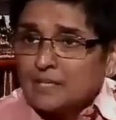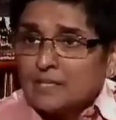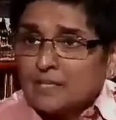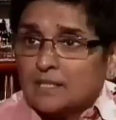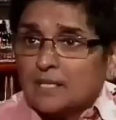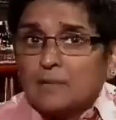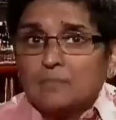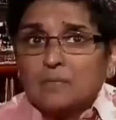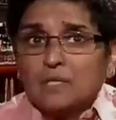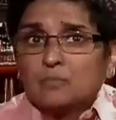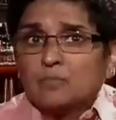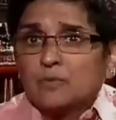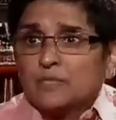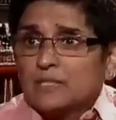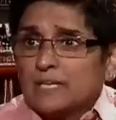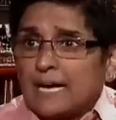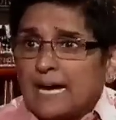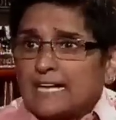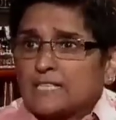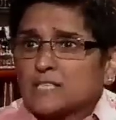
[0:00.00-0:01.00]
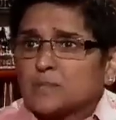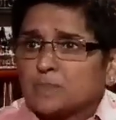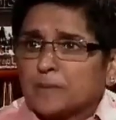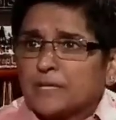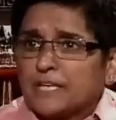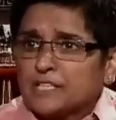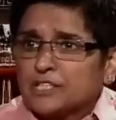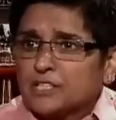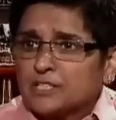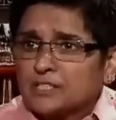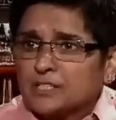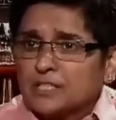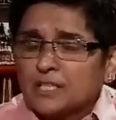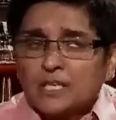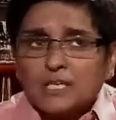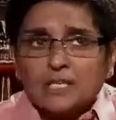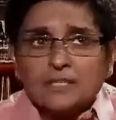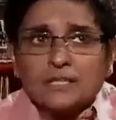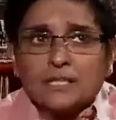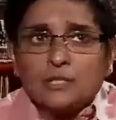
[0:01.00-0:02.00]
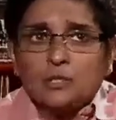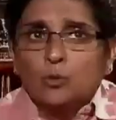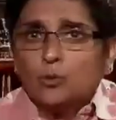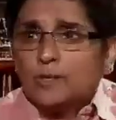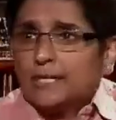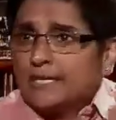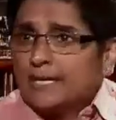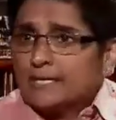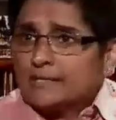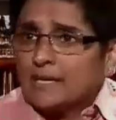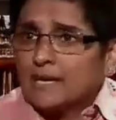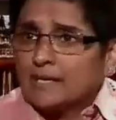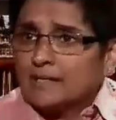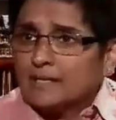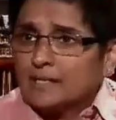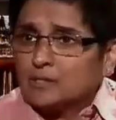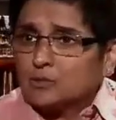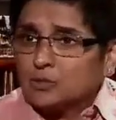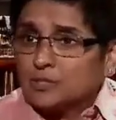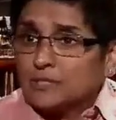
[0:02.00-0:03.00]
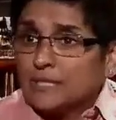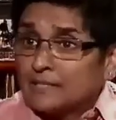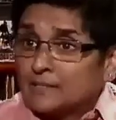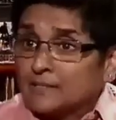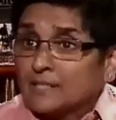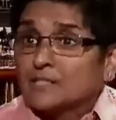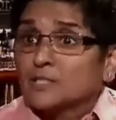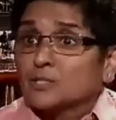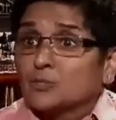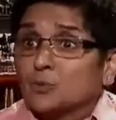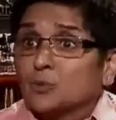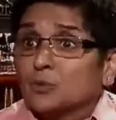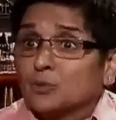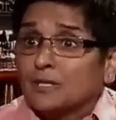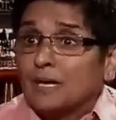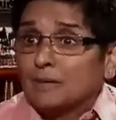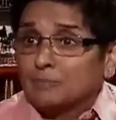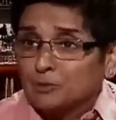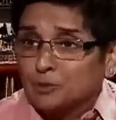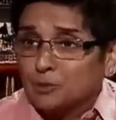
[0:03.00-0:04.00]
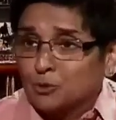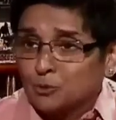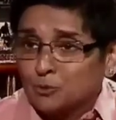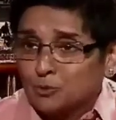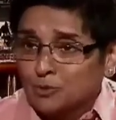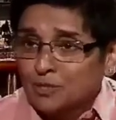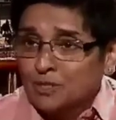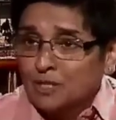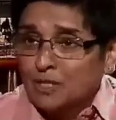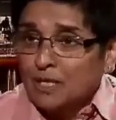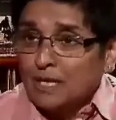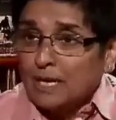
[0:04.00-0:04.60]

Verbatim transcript: They're coming with aspirations. They're looking at Anna to say, this is going to come through.